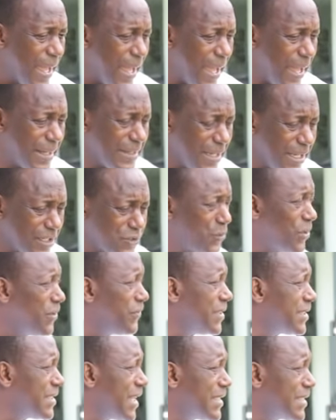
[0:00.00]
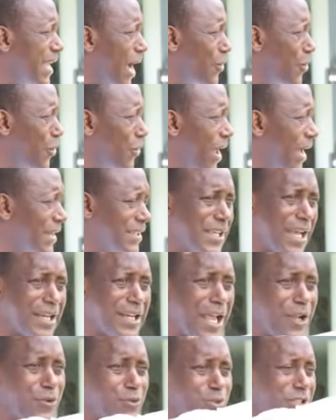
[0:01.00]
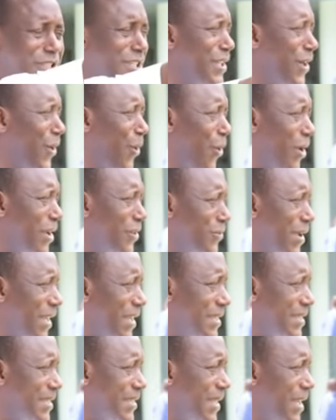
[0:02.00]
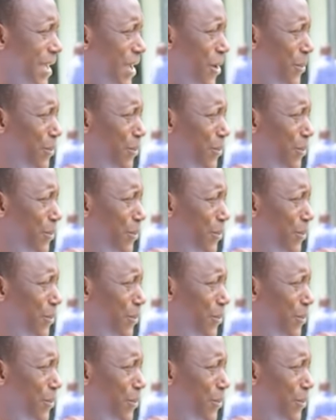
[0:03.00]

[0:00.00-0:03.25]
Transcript: And yes, we visited Takoradi and I could see the oil rigs.